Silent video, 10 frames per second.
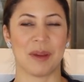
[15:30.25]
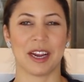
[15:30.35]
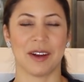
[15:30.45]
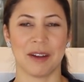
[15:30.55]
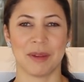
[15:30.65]

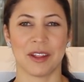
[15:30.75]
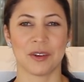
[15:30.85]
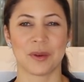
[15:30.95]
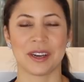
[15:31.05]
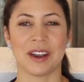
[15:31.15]
My
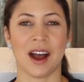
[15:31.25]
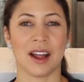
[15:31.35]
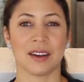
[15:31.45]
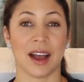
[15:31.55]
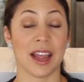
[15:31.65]
grandmother would
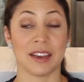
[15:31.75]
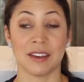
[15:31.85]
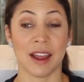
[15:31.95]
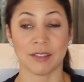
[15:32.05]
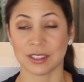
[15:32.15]
not, I
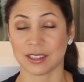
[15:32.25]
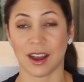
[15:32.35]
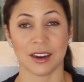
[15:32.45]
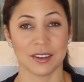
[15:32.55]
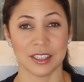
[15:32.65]
never
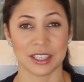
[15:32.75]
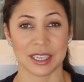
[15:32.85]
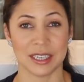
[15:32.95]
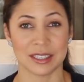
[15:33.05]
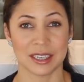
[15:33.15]
saw her in
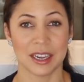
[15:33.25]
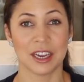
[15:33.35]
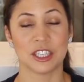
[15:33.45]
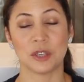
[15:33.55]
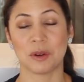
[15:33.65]
jeans.
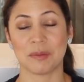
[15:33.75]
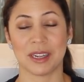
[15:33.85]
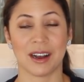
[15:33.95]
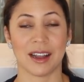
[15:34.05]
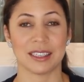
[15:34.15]
She wouldn't
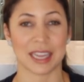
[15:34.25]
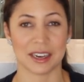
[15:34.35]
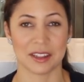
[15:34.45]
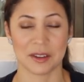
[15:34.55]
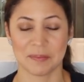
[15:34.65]
be caught
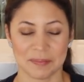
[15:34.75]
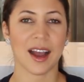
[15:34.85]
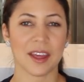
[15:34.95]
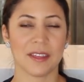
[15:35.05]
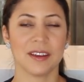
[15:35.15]
dead in them.
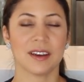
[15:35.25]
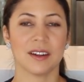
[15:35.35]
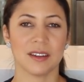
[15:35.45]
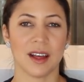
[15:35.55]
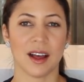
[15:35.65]
I think
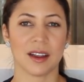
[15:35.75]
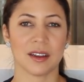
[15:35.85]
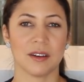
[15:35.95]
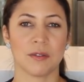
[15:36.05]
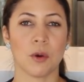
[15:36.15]
a
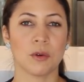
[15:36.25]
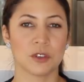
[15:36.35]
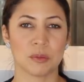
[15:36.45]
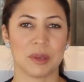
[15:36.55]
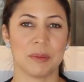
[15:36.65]
lot of
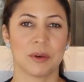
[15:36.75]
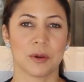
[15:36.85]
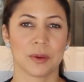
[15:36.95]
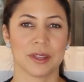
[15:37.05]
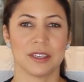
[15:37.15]
older
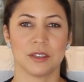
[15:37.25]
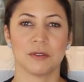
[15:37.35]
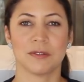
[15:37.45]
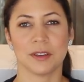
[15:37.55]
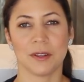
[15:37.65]
people really do
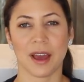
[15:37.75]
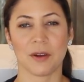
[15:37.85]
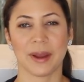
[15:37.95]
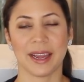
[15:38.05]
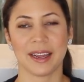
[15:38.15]
feel
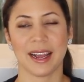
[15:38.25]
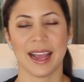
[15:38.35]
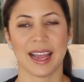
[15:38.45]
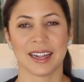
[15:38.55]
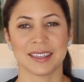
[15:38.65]
that way.
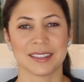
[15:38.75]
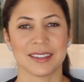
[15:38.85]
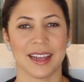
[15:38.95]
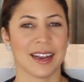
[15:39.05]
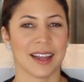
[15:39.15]
And
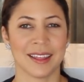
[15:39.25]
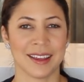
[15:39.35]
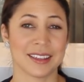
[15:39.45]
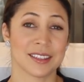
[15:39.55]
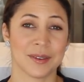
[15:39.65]
and I
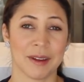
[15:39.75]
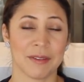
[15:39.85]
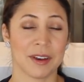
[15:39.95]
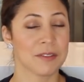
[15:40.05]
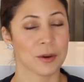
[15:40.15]
think it's quite
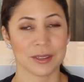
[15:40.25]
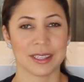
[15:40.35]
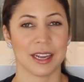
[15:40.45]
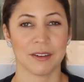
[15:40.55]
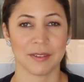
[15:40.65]
funny. Of course,
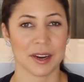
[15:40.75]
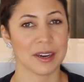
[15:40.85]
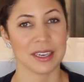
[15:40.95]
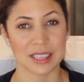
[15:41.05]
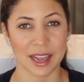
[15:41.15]
they are
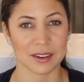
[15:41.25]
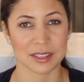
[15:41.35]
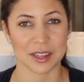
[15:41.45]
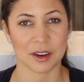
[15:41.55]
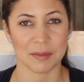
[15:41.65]
very
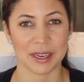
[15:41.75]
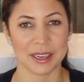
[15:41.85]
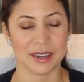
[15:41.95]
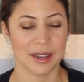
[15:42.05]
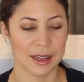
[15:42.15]
entitled to their
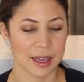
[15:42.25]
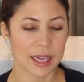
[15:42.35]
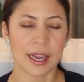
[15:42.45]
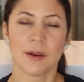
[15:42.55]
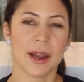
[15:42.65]
opinion.
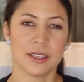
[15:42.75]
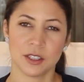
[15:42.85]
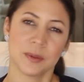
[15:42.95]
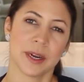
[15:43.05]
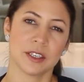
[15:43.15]
Now, I
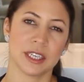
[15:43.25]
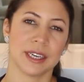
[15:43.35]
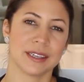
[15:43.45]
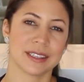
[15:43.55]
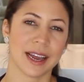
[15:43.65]
do wear
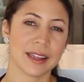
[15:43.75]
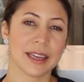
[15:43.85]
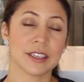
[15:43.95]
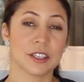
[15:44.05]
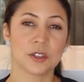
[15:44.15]
jeans. I
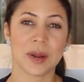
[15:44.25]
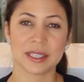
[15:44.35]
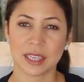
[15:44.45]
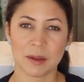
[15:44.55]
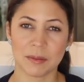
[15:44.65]
like to
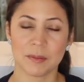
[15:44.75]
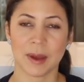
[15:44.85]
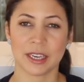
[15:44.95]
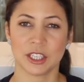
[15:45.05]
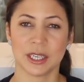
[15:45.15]
dress up
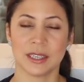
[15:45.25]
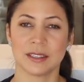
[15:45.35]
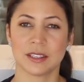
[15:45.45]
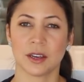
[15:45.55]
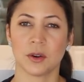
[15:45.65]
my
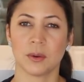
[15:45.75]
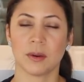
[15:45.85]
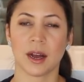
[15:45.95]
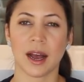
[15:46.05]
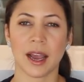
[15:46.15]
jeans,
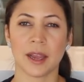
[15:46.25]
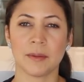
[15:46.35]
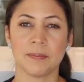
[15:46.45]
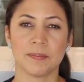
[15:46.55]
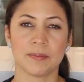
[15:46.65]
so
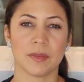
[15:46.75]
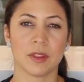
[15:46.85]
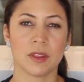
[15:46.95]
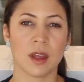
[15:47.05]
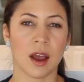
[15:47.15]
I'm
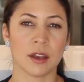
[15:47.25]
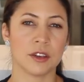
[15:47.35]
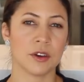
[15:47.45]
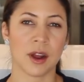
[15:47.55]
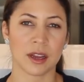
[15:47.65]

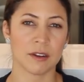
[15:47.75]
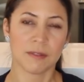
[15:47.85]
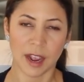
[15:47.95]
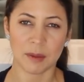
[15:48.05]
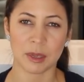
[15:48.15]
not, you're not gonna
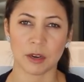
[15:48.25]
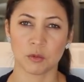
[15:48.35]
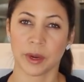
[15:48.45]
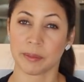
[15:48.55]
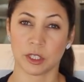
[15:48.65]
find me
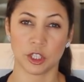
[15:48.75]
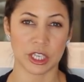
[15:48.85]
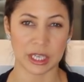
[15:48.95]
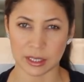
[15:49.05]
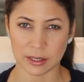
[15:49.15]
in ripped
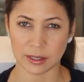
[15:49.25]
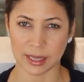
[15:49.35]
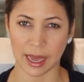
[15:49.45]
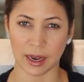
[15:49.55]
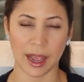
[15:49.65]
jeans.
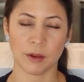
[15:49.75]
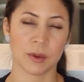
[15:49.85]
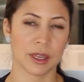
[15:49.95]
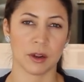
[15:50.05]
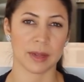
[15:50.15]
That I
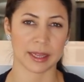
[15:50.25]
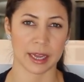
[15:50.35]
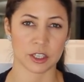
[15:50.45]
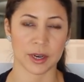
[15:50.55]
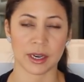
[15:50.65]
really don't like
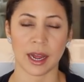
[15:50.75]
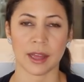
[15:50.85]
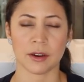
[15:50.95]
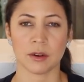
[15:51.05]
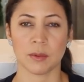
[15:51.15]
that trend
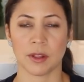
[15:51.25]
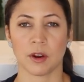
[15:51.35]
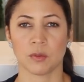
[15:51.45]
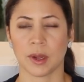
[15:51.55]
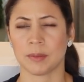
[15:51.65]
either, where
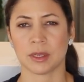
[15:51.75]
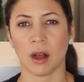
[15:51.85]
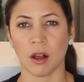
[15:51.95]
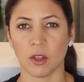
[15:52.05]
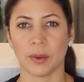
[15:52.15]
they're ripped
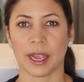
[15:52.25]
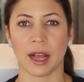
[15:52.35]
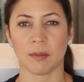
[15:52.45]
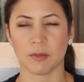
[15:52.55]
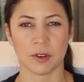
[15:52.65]
all the way
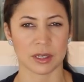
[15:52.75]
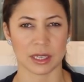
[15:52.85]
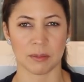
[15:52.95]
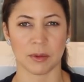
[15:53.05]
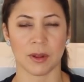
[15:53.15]
up, for
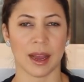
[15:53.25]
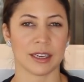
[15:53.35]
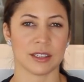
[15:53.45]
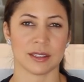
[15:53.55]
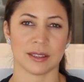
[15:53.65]
example.
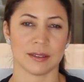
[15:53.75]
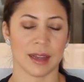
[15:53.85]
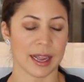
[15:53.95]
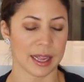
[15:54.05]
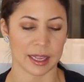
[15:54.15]
I just,
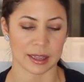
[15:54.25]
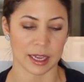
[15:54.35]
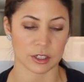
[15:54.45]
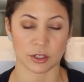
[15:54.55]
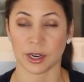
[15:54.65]
I hate
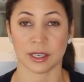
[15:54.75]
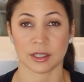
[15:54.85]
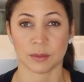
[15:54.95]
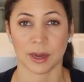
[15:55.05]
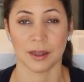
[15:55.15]
that
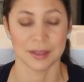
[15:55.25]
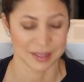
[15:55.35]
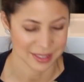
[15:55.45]
trend as well.